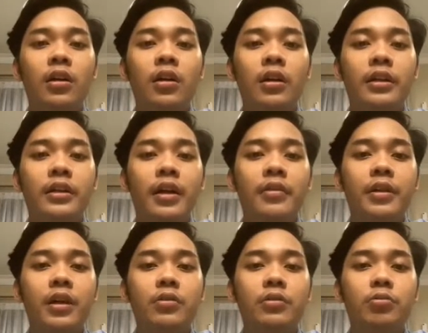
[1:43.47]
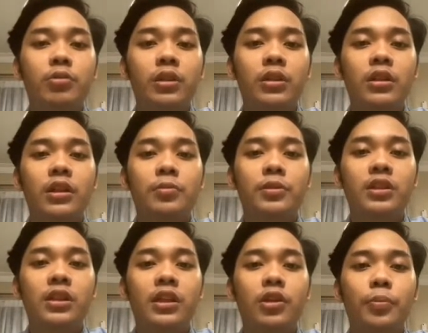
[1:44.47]
in carrying out work,
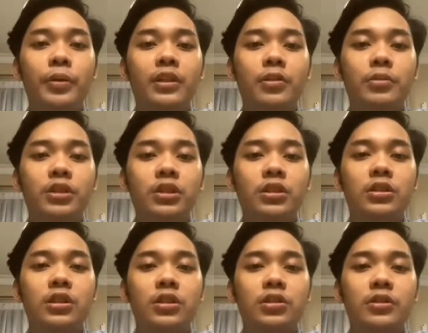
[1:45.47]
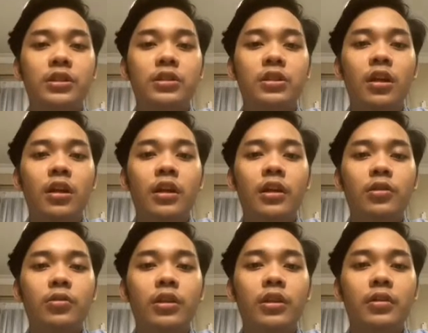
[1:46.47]
especially in operating machines. Such risks
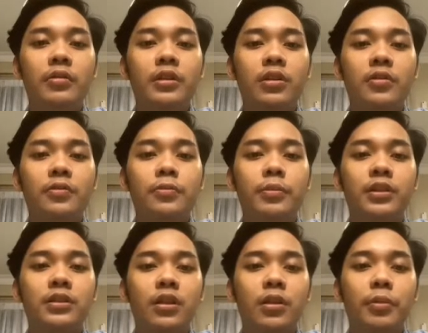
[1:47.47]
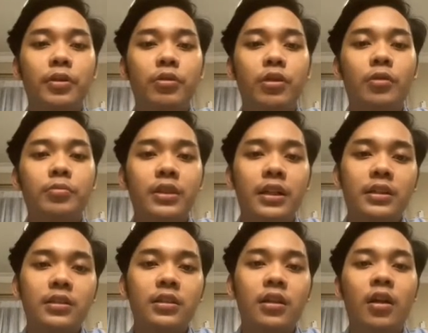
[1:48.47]
include the risk of being stuck between
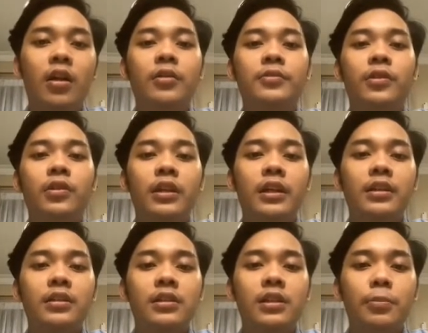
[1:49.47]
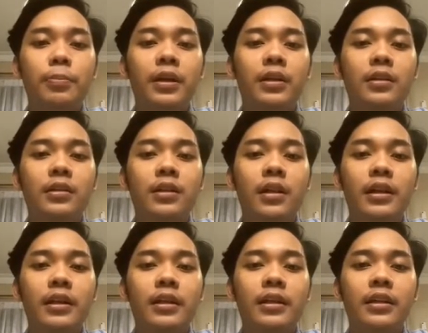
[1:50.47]
objects, falling, slipping,
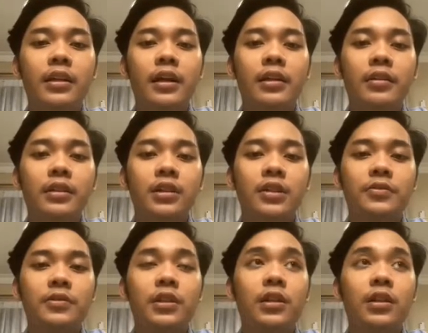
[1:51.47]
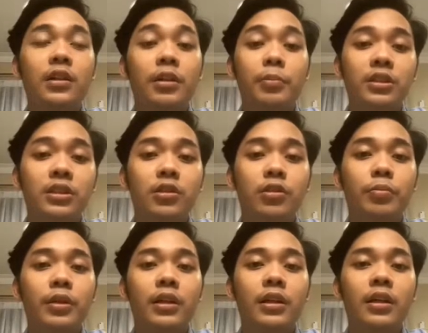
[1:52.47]
colliding, and the risk of the machine to be